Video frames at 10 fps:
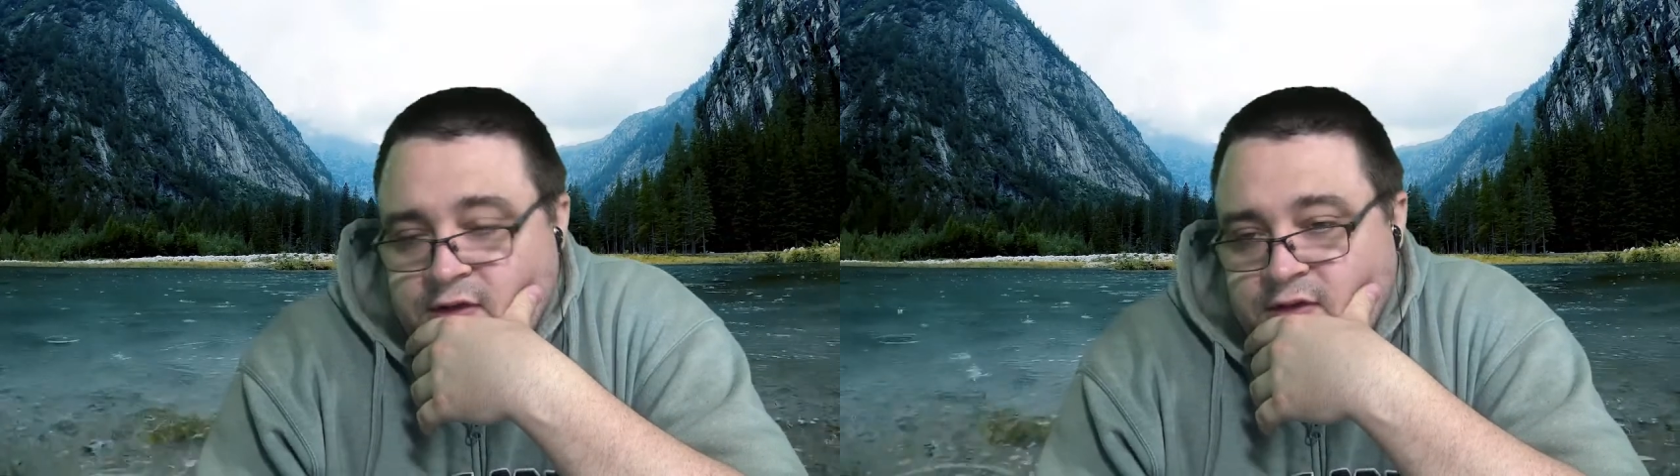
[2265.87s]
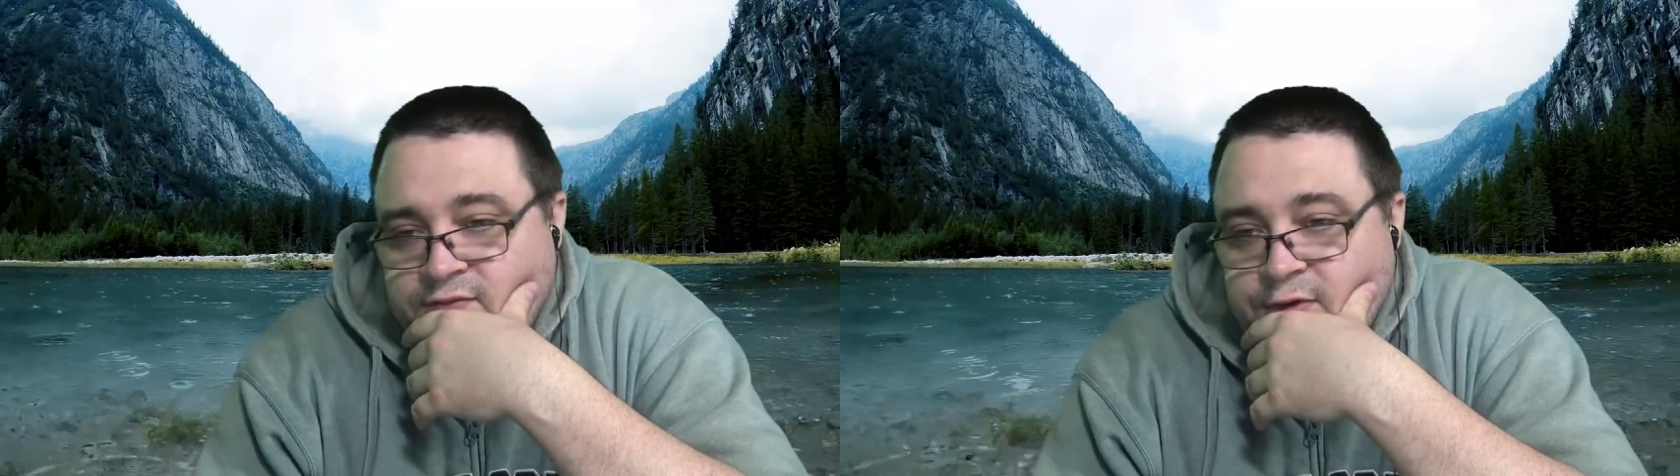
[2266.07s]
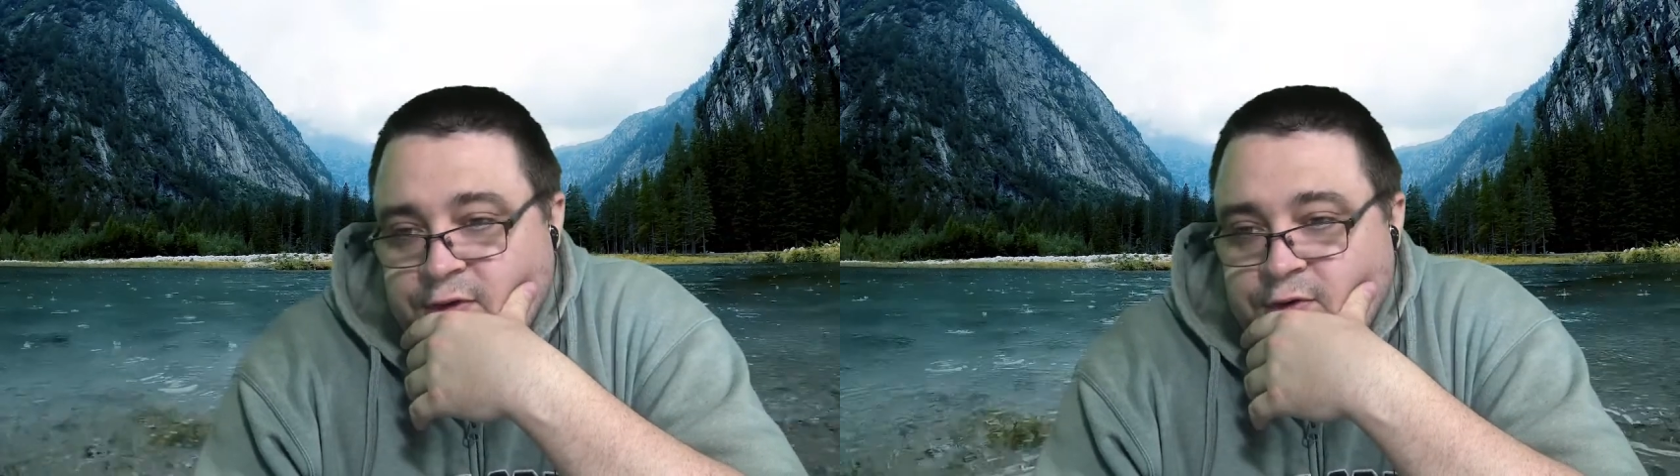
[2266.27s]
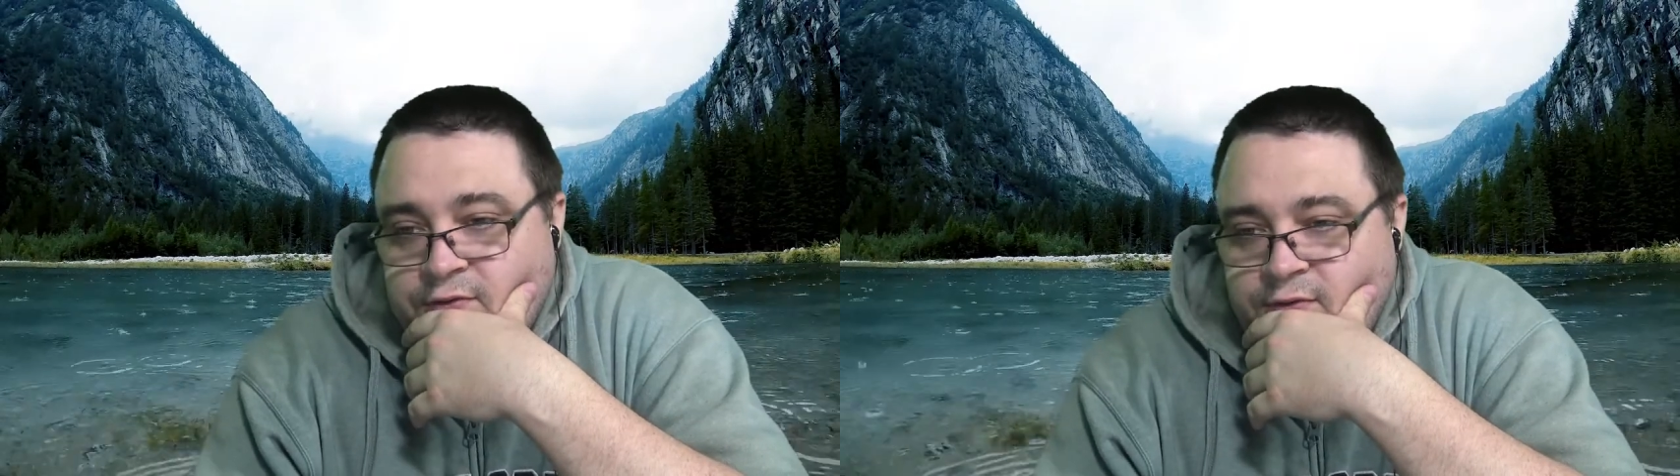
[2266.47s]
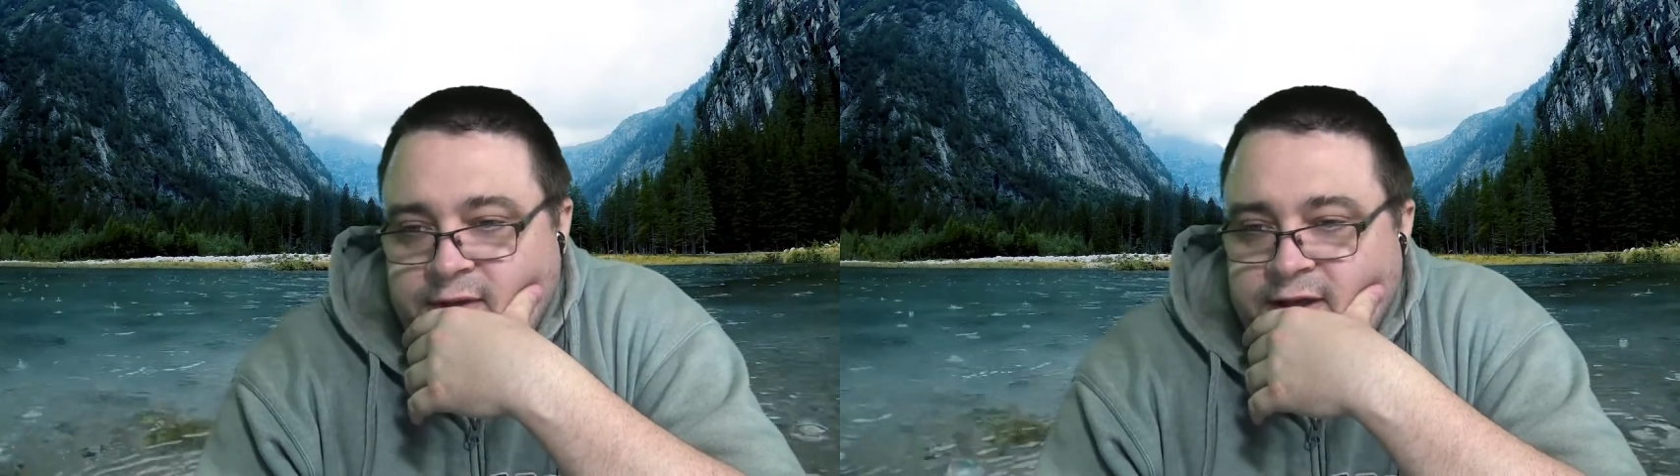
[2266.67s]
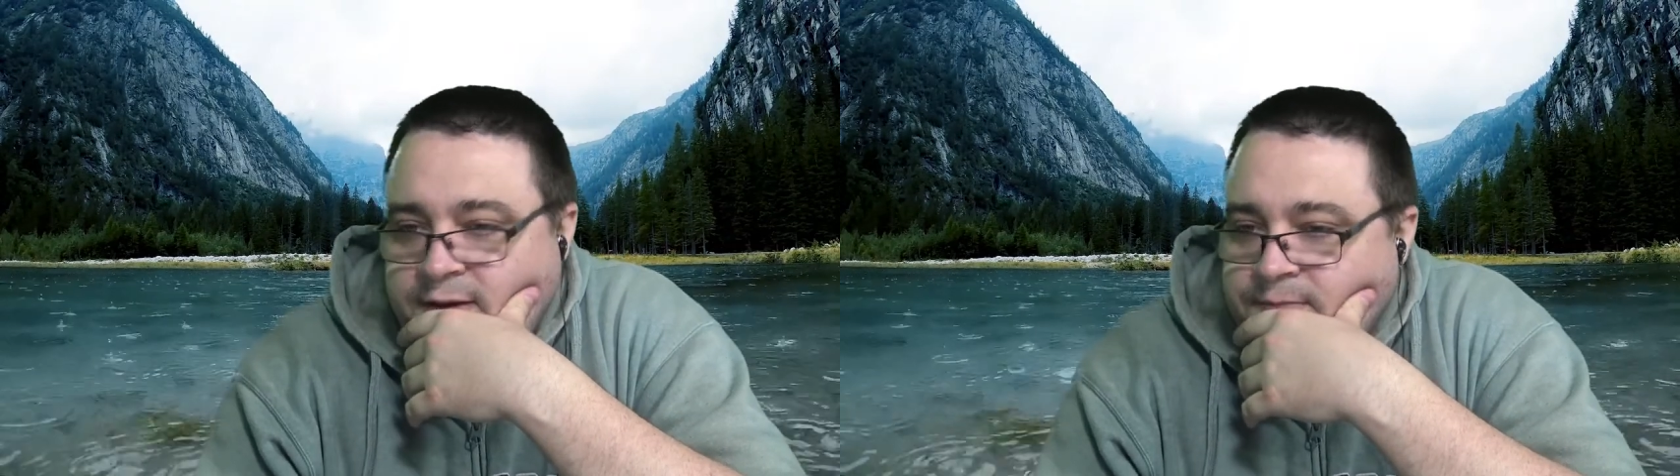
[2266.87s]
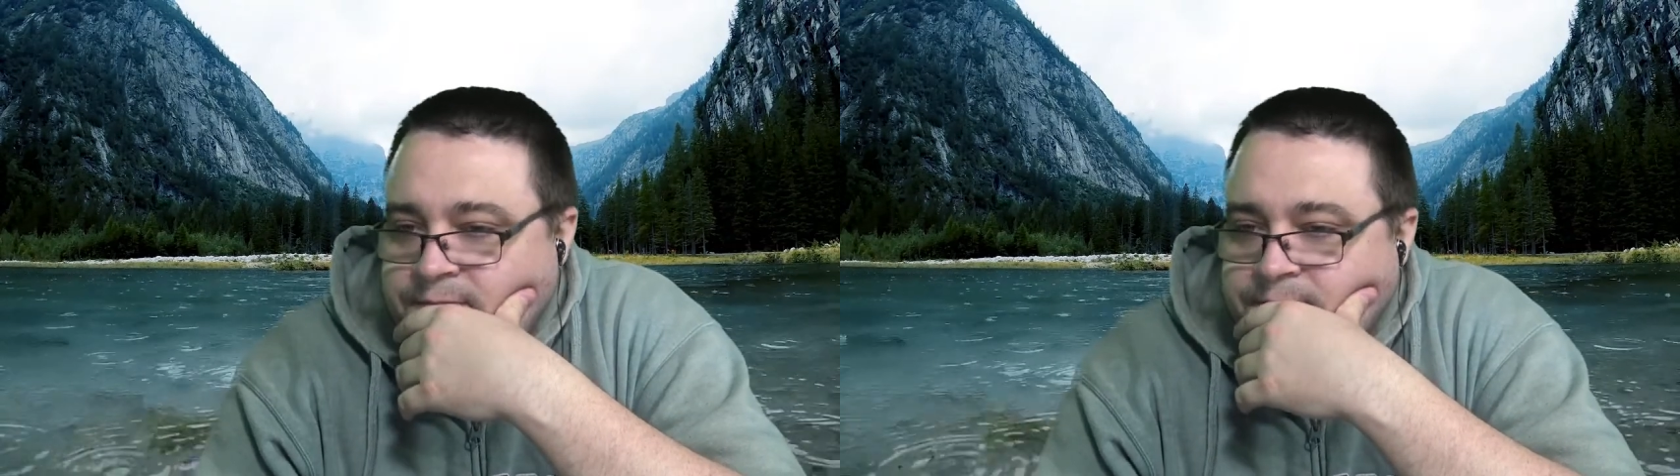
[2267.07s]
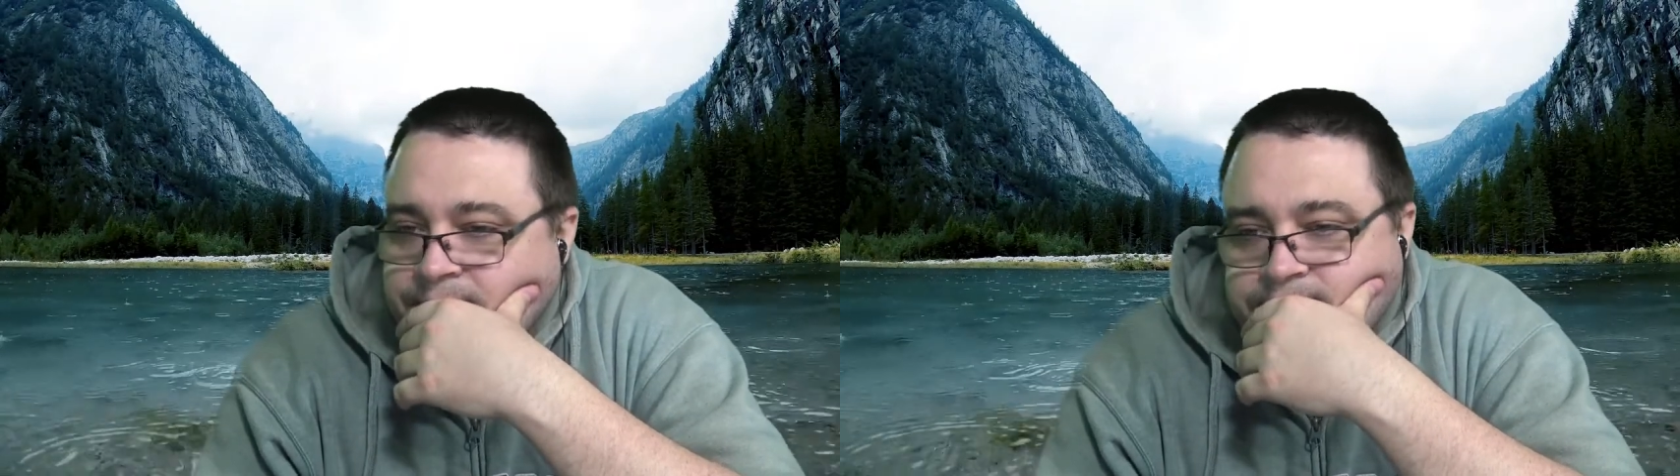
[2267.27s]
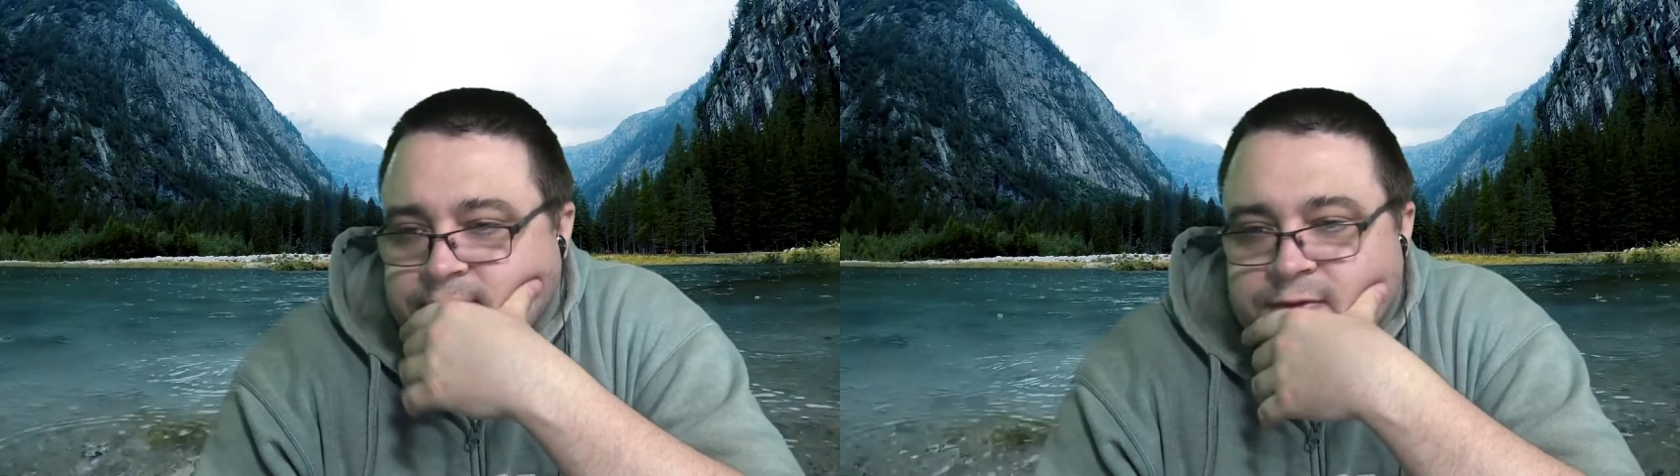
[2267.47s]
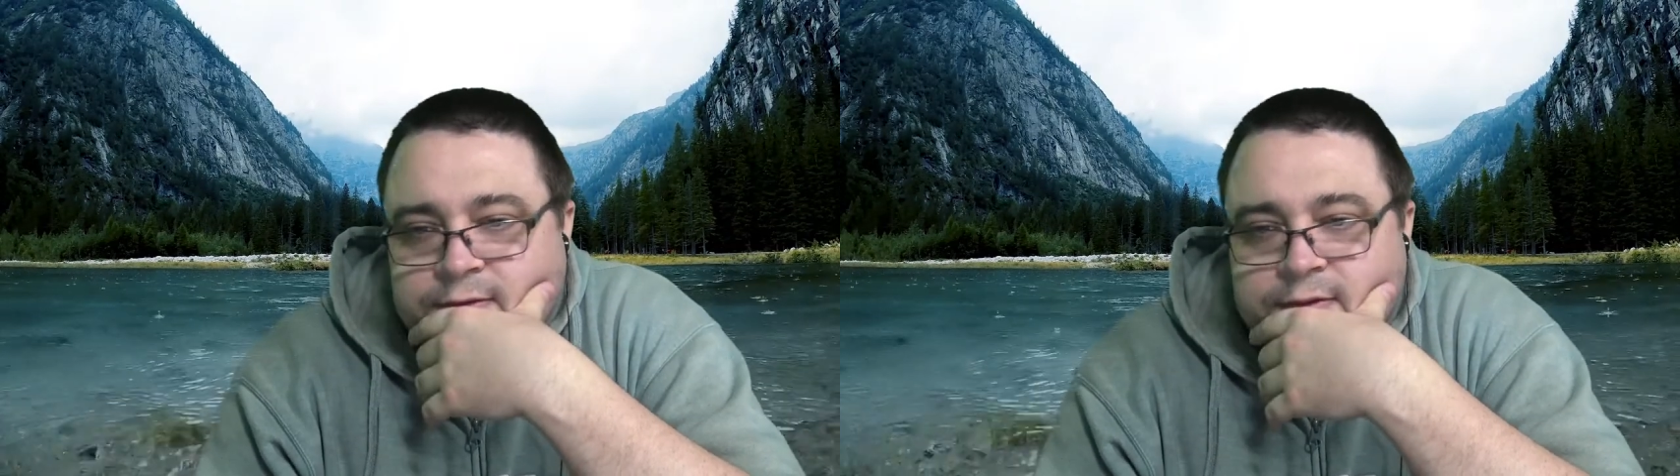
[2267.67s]
for good or for bad.
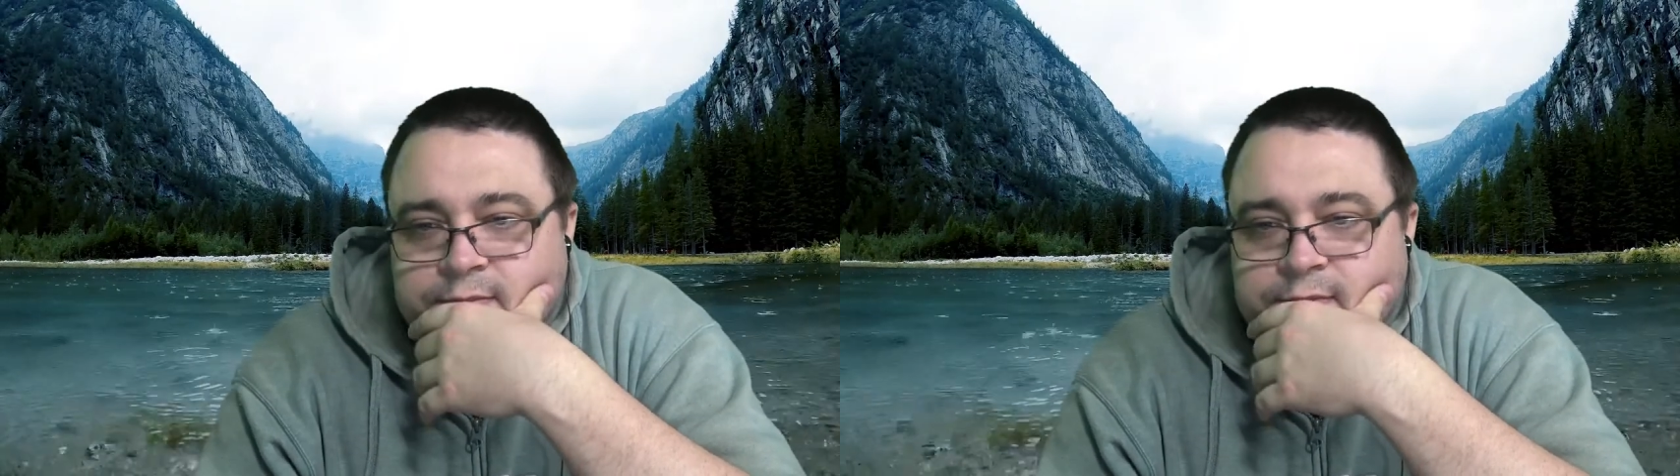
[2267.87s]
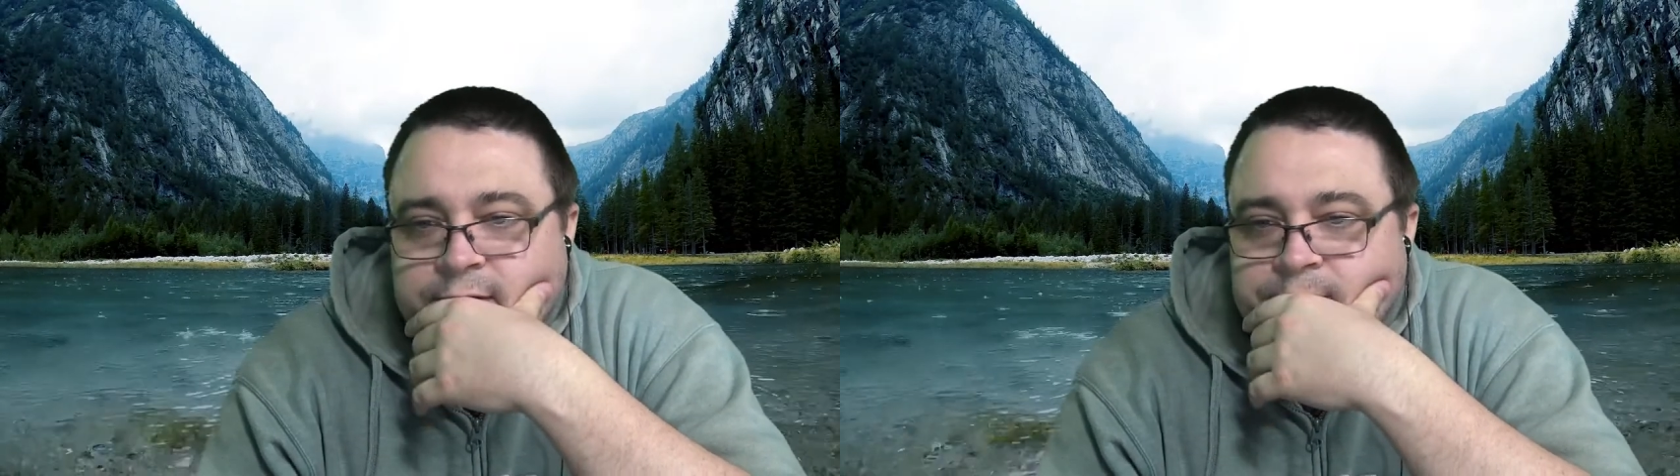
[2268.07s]
But